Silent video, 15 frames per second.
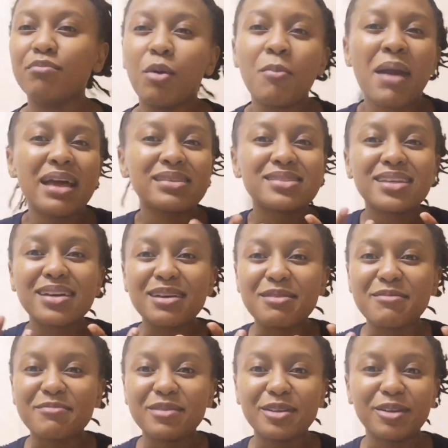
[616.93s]

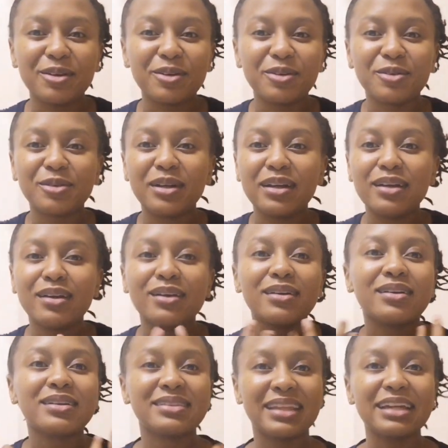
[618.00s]
momentum, you know,
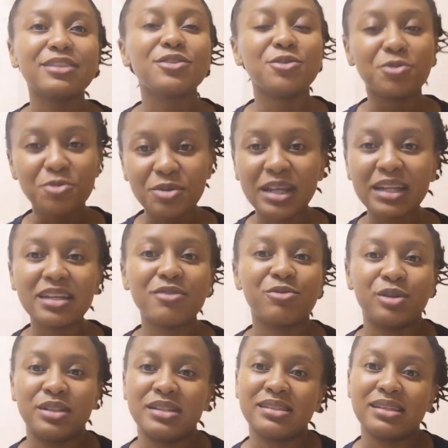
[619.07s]
that you're ready
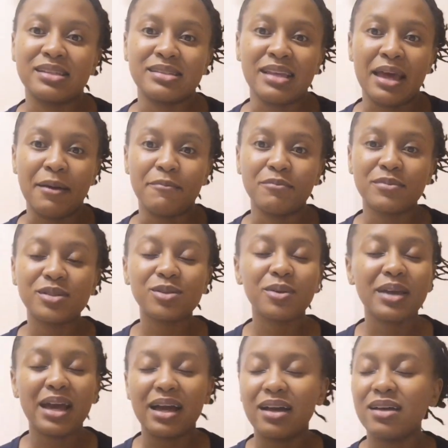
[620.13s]
for this exam.
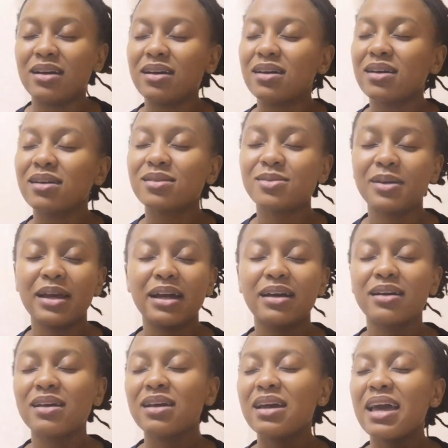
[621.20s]
So yeah,
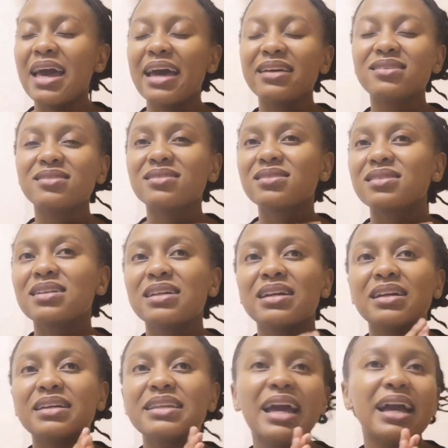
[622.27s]
and
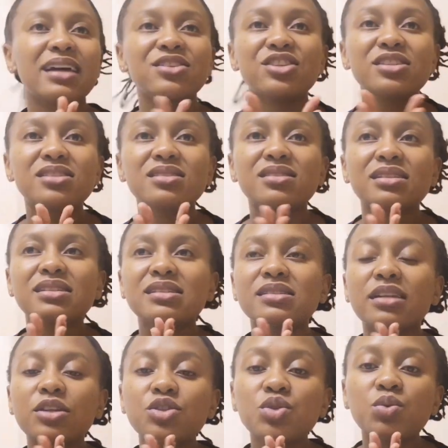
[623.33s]
yeah, just
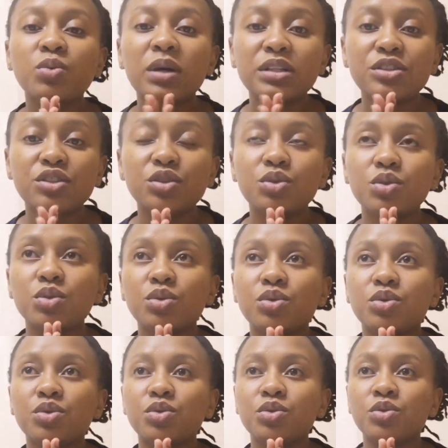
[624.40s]
stick to what you
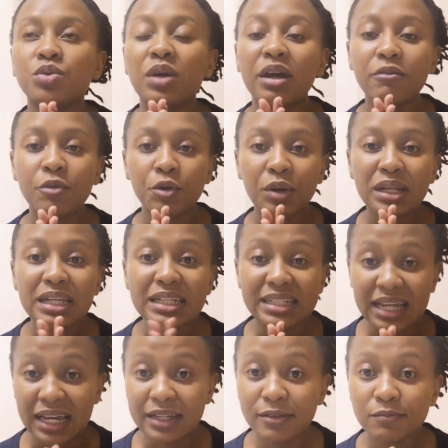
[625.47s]
have already
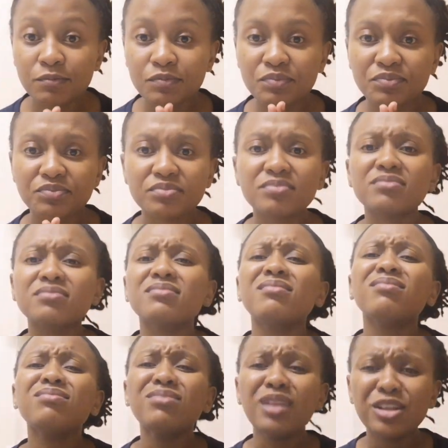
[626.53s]
done.
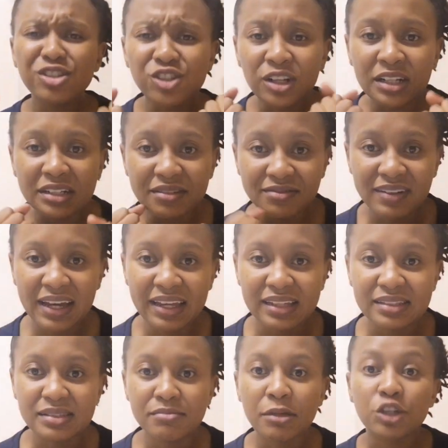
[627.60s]
Solidify
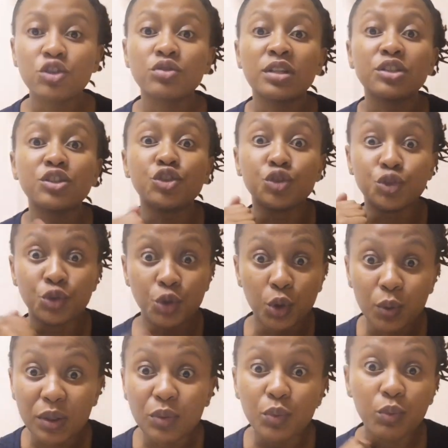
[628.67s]
it. Make sure that you
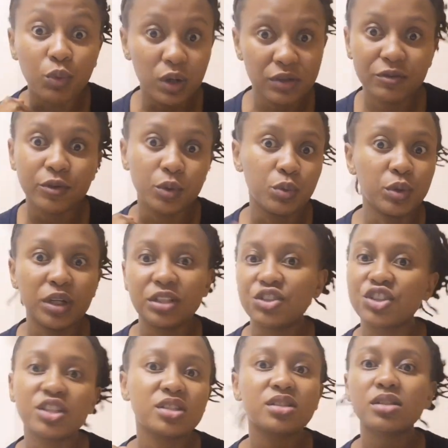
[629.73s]
know it word for
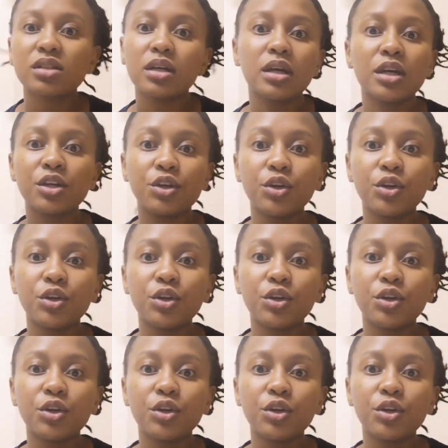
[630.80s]
word. Just